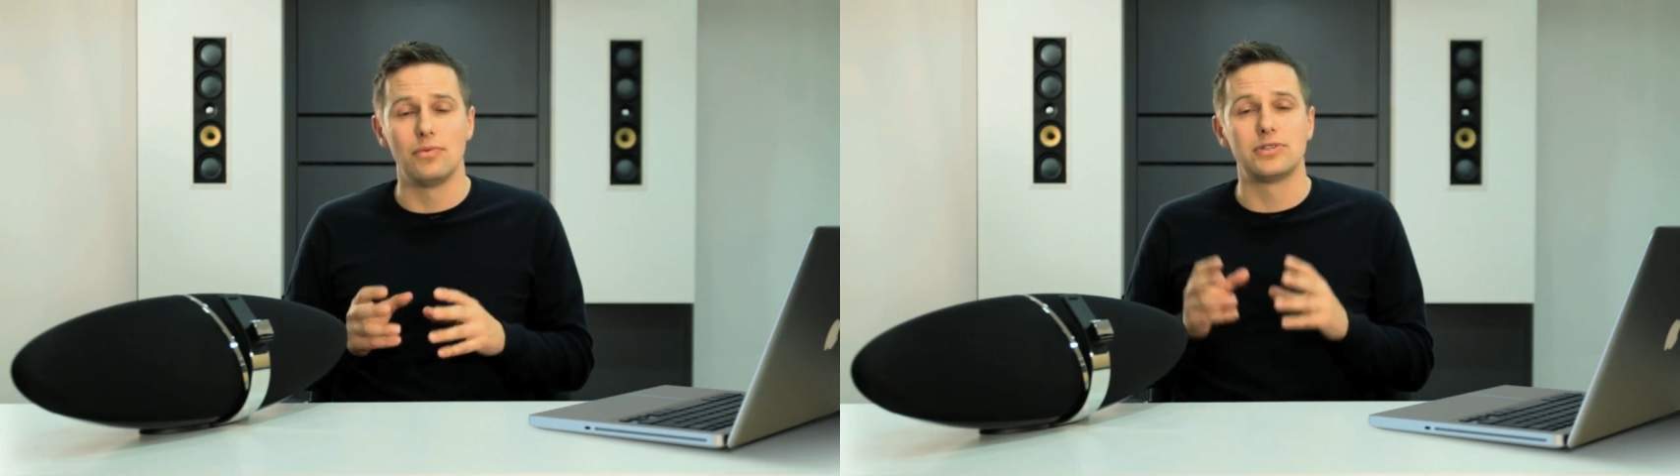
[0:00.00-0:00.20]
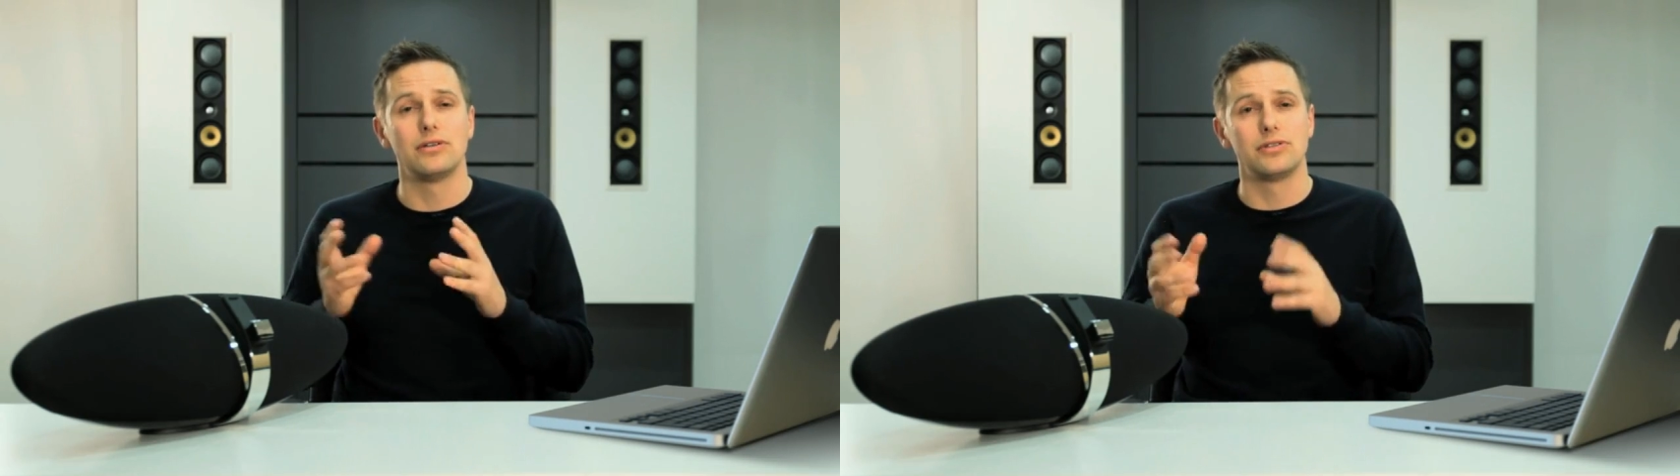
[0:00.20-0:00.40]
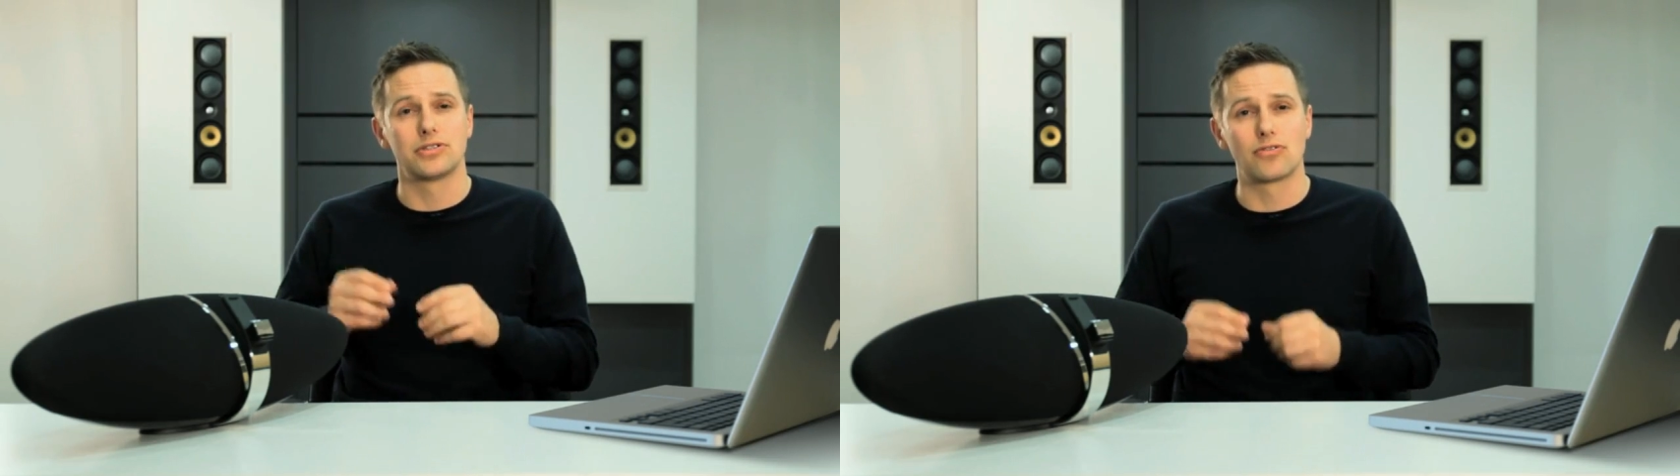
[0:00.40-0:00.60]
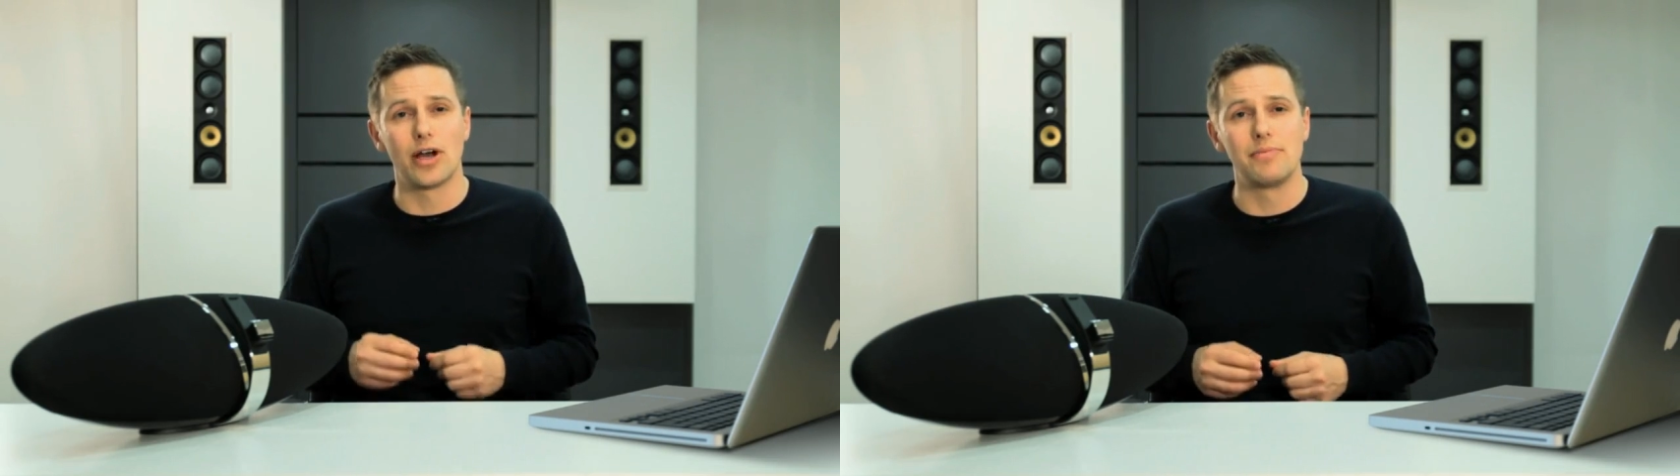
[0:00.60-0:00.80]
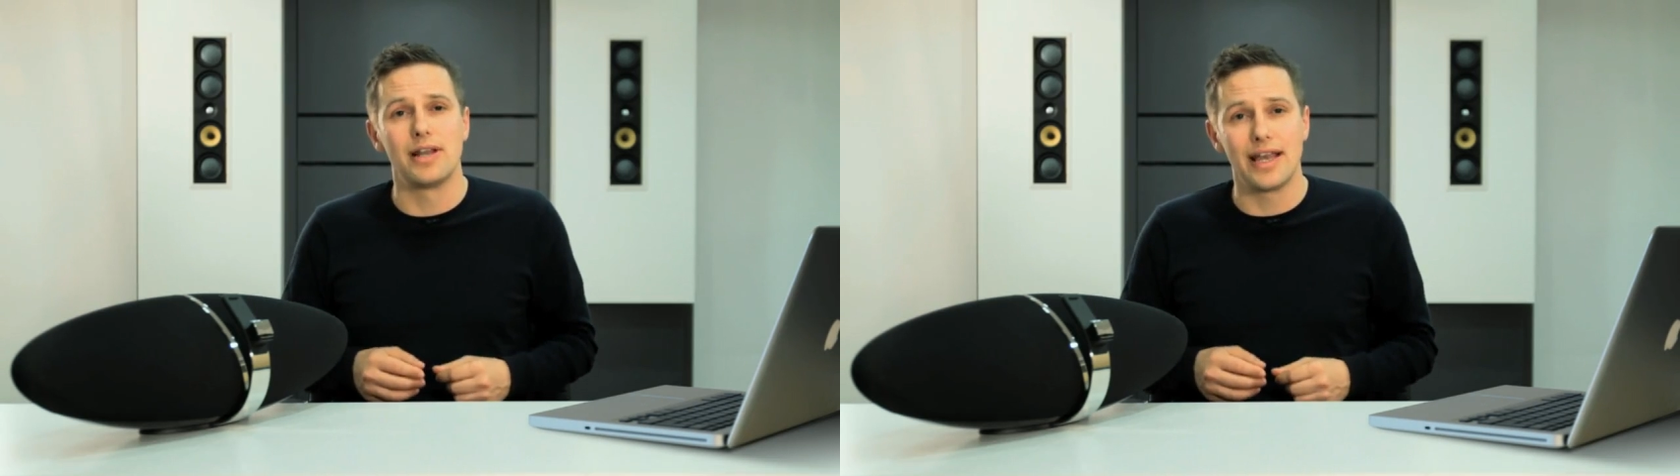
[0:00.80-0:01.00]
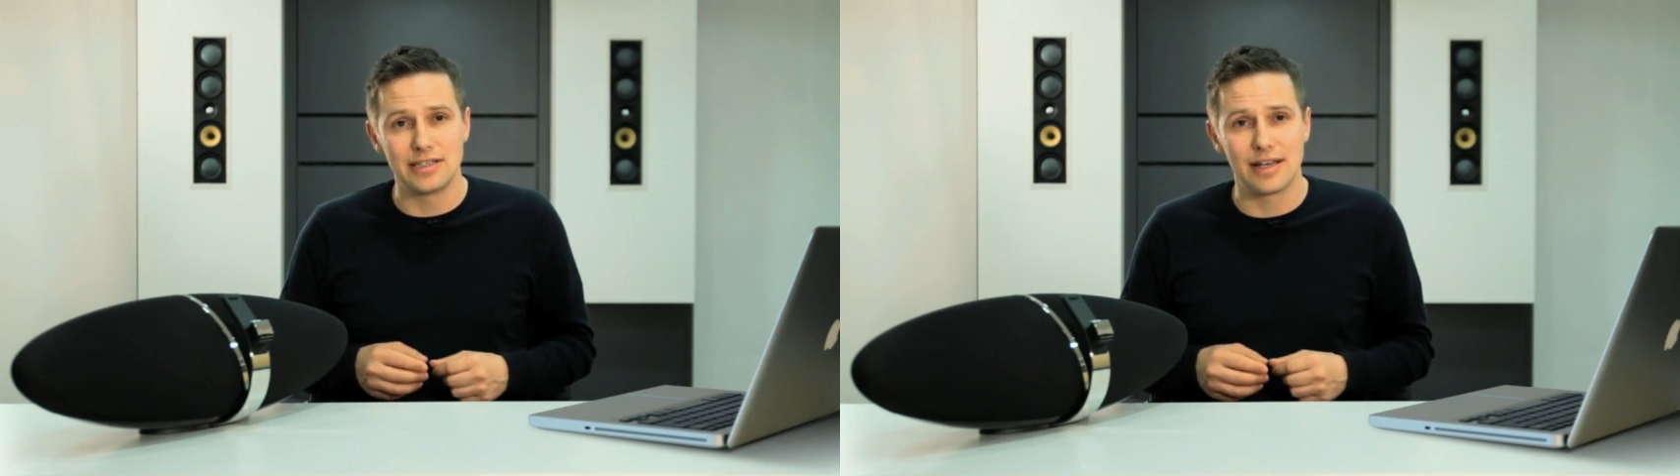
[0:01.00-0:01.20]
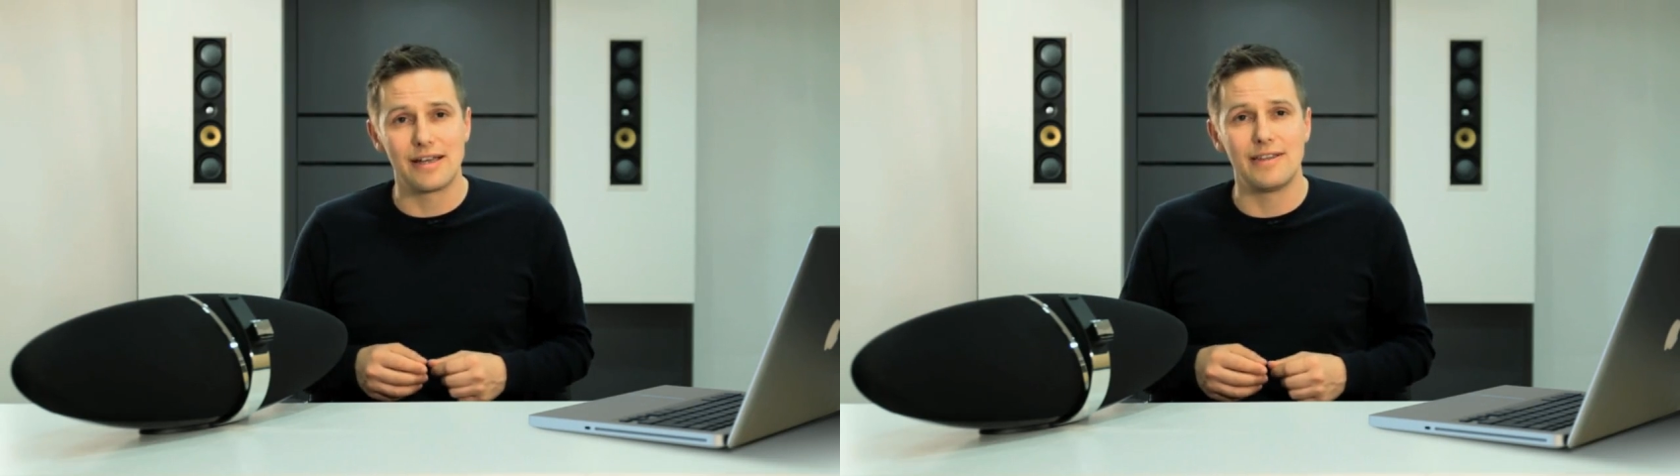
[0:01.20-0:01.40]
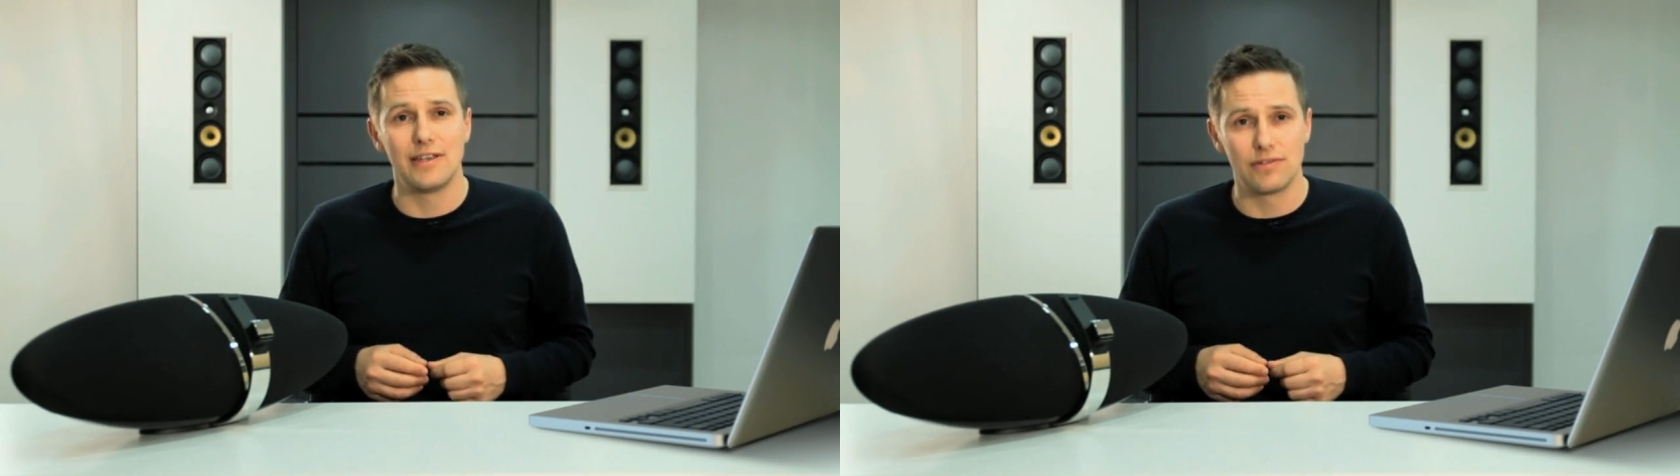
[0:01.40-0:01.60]
which I'll describe later
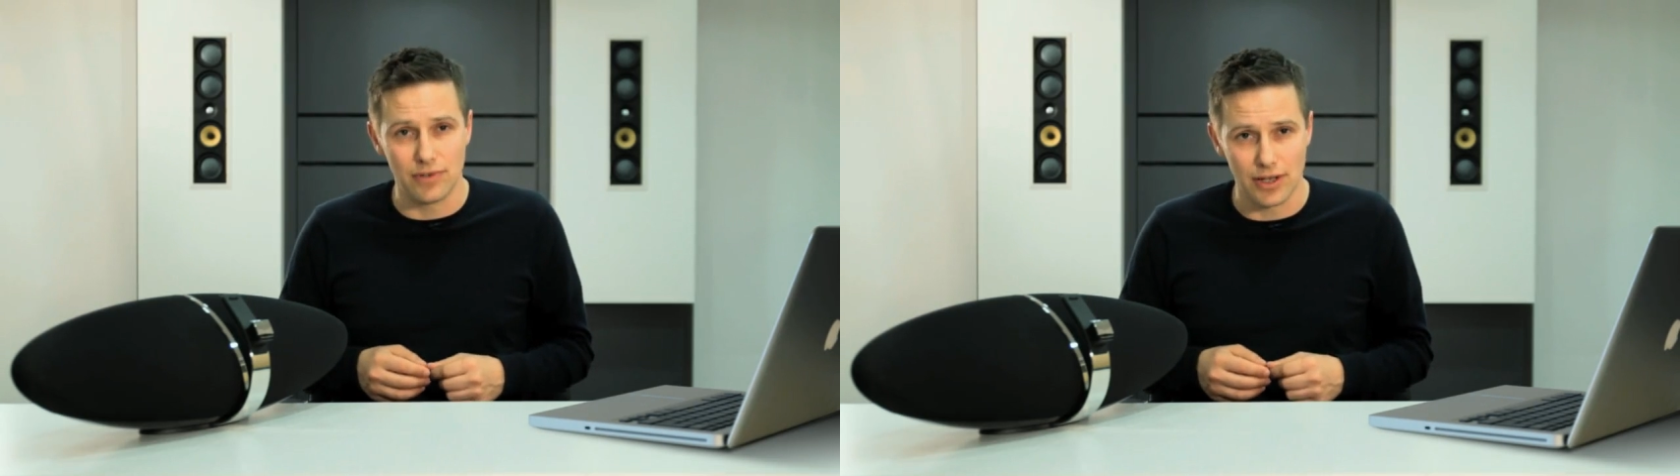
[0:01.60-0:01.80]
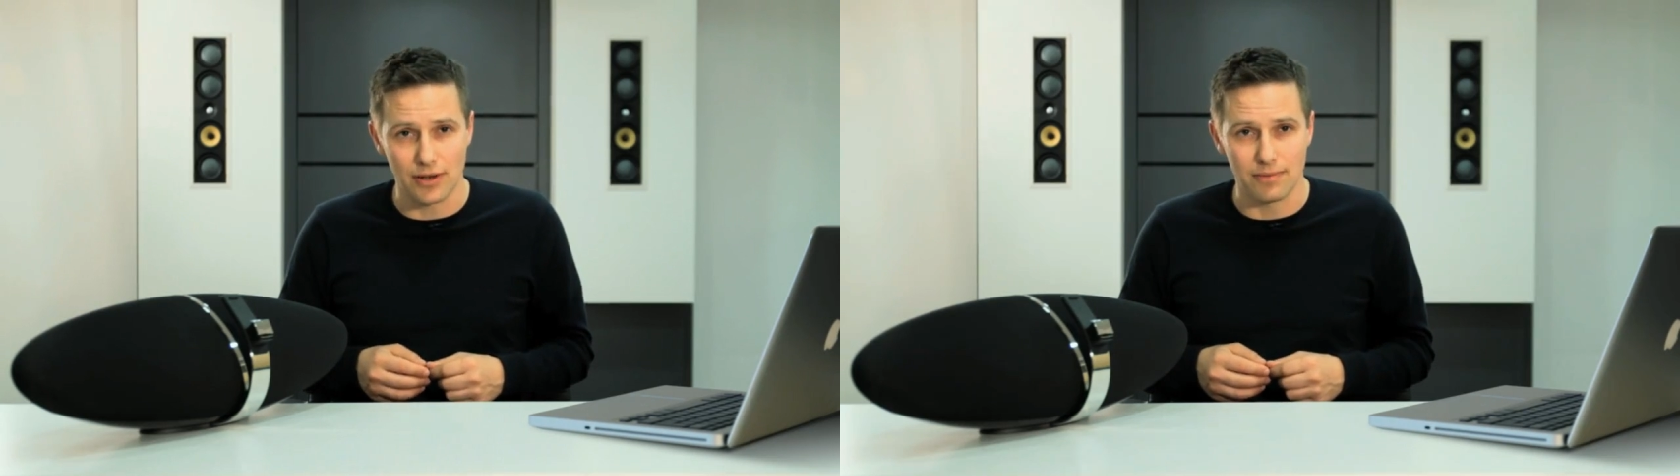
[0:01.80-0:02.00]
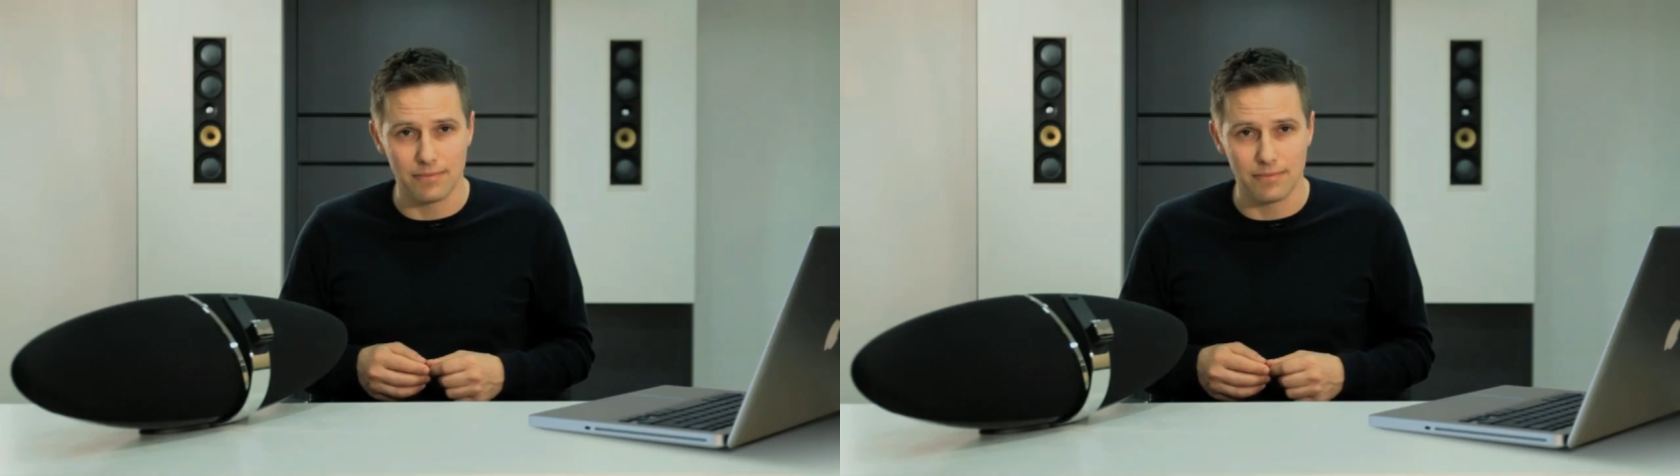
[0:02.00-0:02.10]
in this video.